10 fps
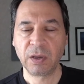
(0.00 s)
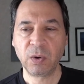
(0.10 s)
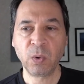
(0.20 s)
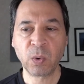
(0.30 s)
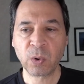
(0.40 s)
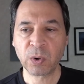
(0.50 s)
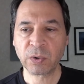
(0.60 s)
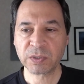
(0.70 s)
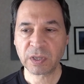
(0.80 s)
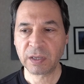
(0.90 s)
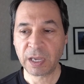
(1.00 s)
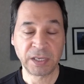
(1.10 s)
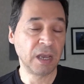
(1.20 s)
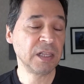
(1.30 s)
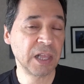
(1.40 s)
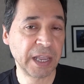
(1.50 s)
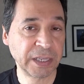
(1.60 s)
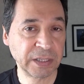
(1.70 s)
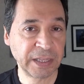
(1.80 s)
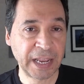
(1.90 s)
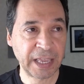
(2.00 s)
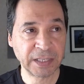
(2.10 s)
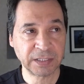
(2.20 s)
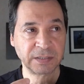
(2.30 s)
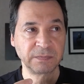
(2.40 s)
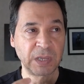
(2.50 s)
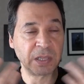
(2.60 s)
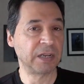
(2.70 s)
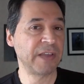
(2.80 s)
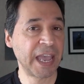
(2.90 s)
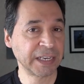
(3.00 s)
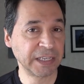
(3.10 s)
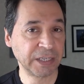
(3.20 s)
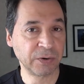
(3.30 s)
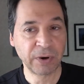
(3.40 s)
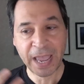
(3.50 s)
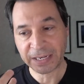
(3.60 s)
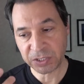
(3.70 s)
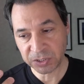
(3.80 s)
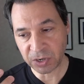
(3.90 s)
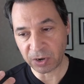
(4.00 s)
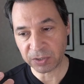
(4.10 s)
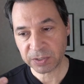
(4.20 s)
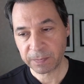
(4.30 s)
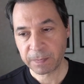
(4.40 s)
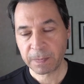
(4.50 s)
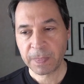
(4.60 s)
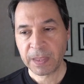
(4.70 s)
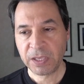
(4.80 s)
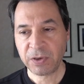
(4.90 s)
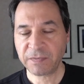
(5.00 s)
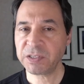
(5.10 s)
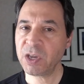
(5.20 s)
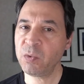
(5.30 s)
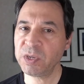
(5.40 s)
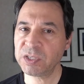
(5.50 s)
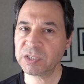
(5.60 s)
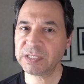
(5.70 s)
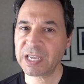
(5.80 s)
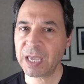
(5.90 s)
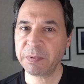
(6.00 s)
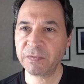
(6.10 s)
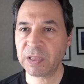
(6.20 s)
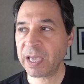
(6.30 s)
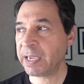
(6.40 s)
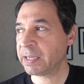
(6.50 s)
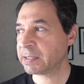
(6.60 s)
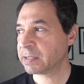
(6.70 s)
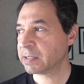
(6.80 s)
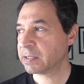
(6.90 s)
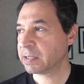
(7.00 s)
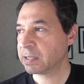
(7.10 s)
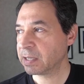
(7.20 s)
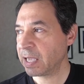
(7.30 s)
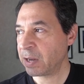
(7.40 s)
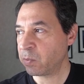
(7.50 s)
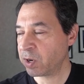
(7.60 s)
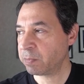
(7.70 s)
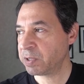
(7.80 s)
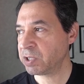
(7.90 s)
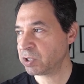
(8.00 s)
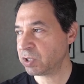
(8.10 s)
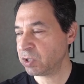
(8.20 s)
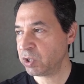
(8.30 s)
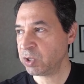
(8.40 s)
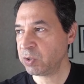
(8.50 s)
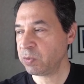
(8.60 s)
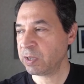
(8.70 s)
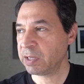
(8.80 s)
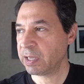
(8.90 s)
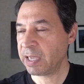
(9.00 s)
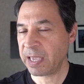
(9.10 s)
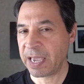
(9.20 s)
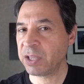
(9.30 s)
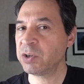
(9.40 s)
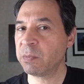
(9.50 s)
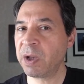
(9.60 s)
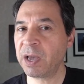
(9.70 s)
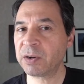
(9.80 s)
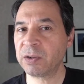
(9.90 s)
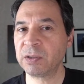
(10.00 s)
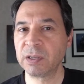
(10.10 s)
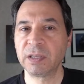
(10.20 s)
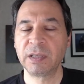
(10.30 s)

or a young client that has a lot of acne or acne scars, you have to know which type of light and where to position you and your model